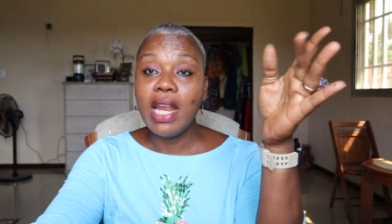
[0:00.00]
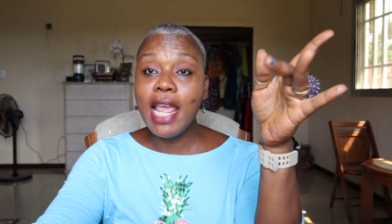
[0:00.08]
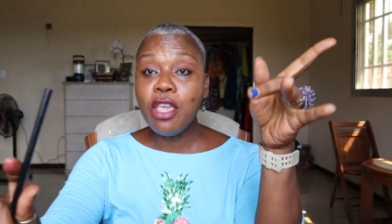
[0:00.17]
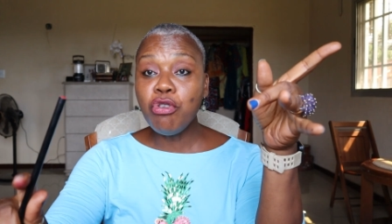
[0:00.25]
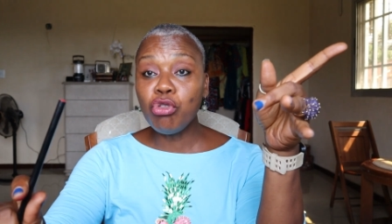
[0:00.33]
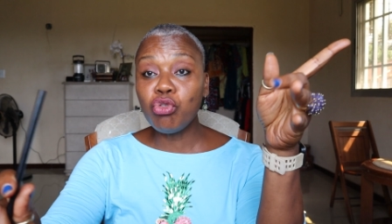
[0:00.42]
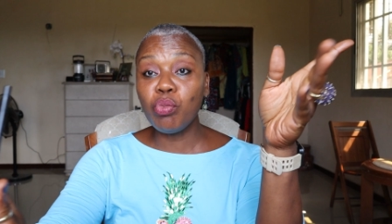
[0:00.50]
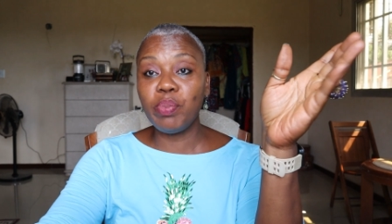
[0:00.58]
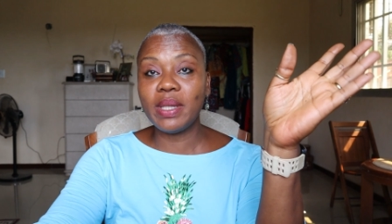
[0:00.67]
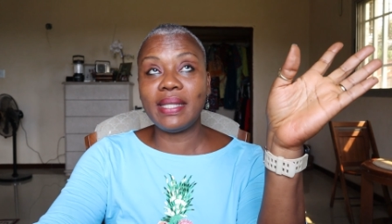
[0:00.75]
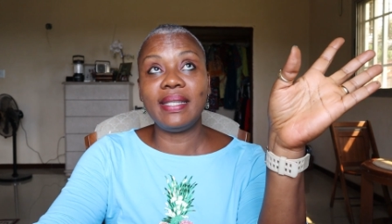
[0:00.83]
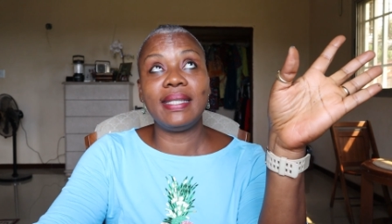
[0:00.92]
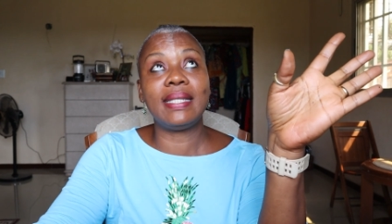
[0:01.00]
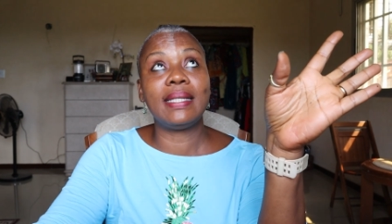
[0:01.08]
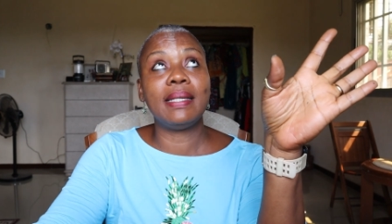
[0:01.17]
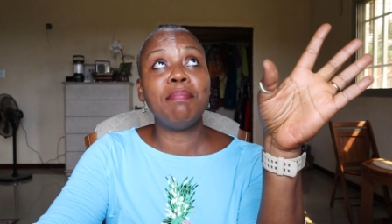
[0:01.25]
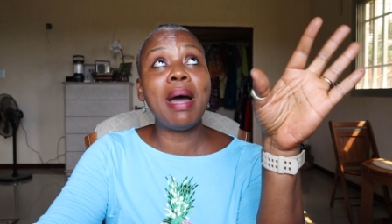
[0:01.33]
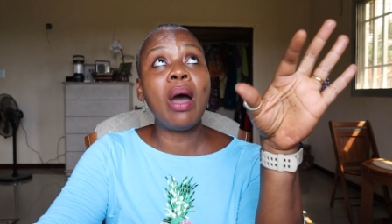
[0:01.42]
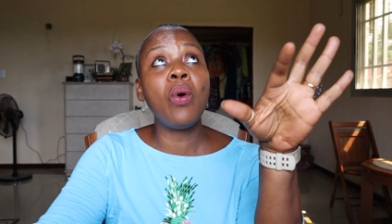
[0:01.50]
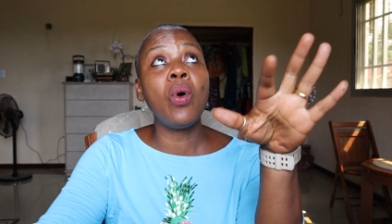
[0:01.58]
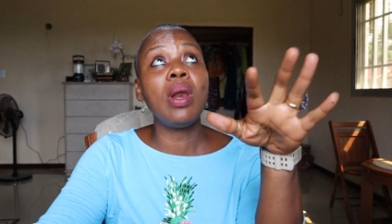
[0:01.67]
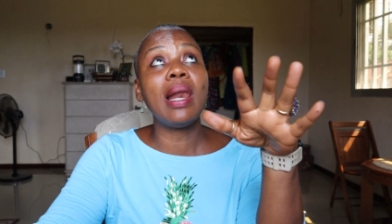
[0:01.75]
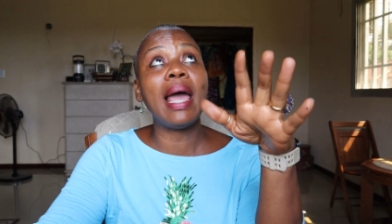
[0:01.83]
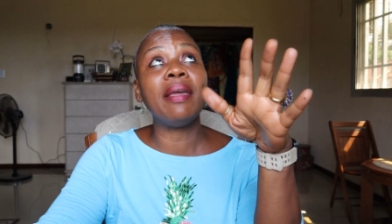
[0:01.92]
The YouTube business, my
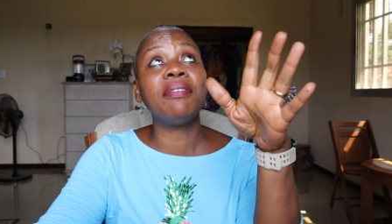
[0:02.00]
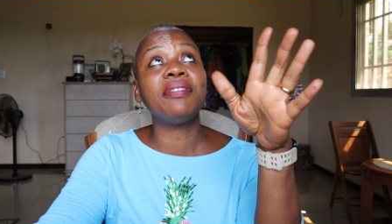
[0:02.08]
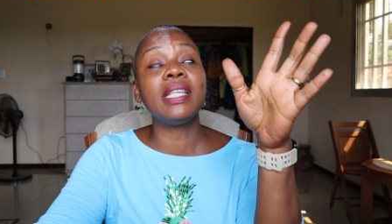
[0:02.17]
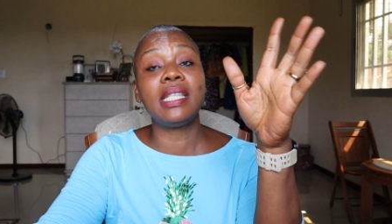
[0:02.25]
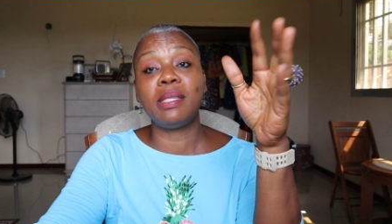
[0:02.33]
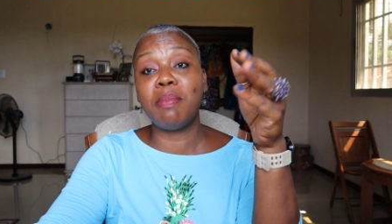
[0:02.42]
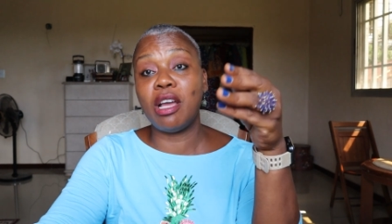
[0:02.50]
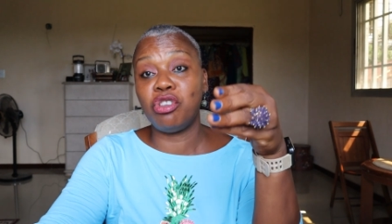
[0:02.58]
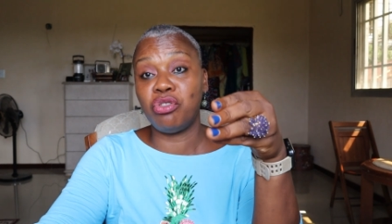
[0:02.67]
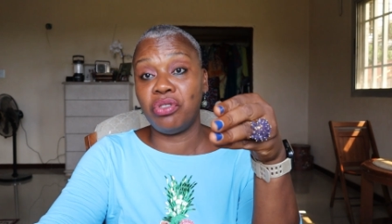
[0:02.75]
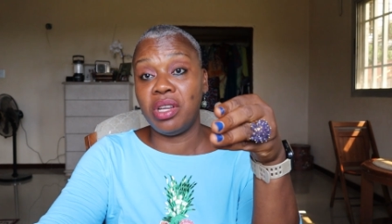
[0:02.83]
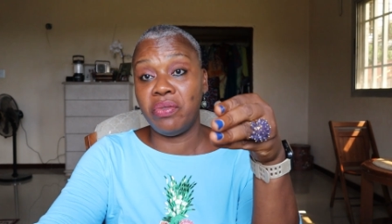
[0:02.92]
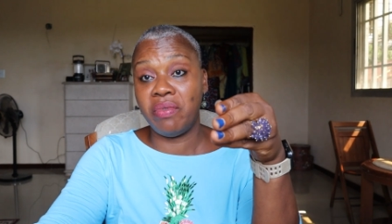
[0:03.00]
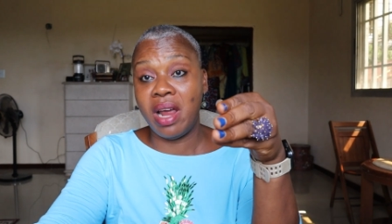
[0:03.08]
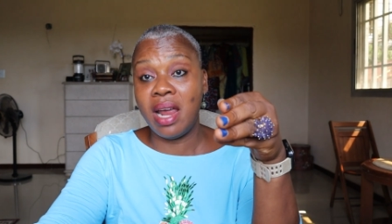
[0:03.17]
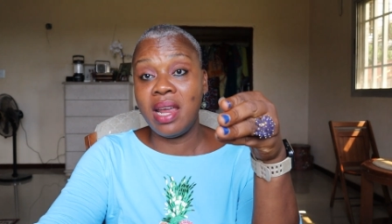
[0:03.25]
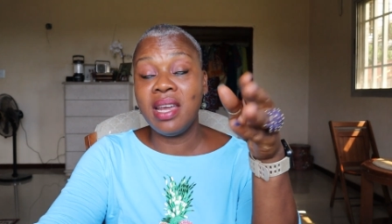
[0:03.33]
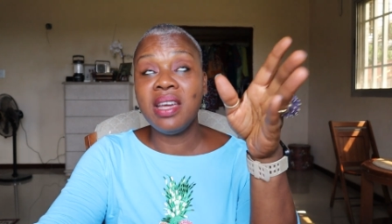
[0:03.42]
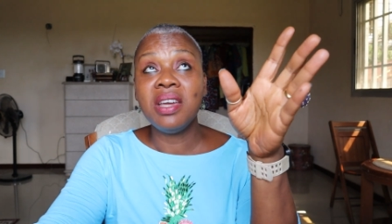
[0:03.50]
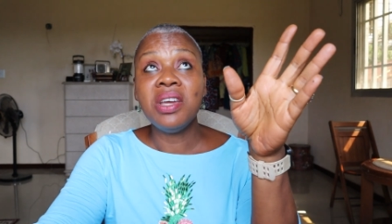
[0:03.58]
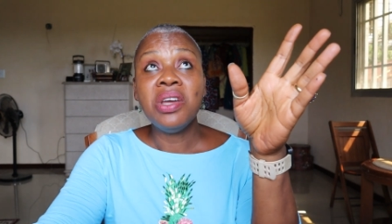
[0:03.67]
whole life, this is my journey, right?